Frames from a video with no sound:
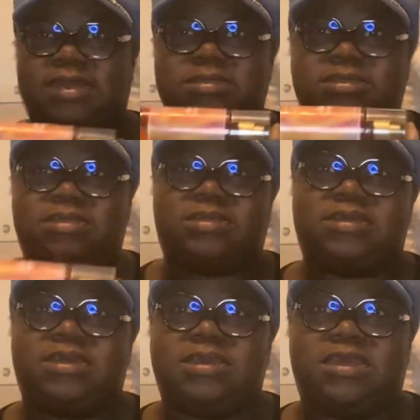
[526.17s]
and
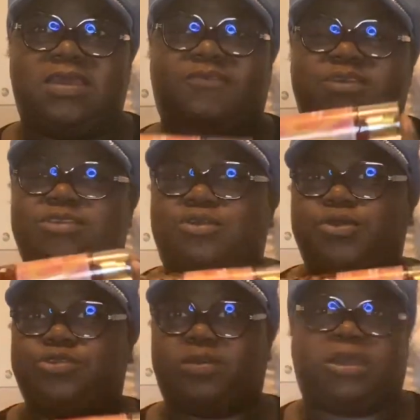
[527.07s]
see if it's
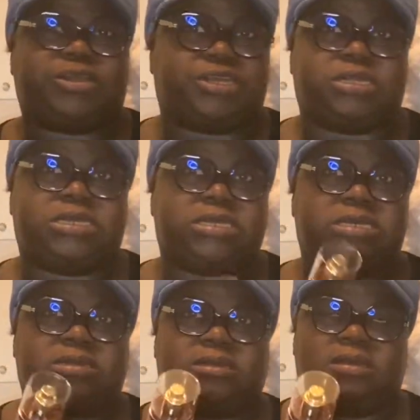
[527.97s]
going to
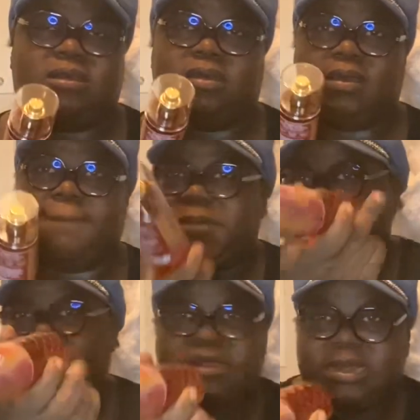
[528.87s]
actually be
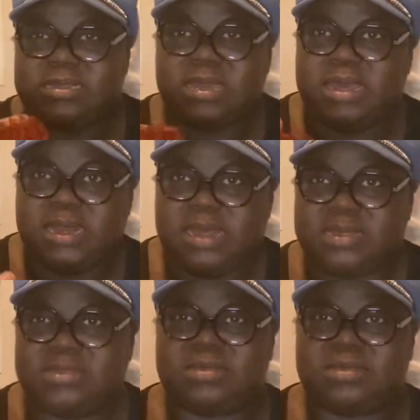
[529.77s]
what they say it is.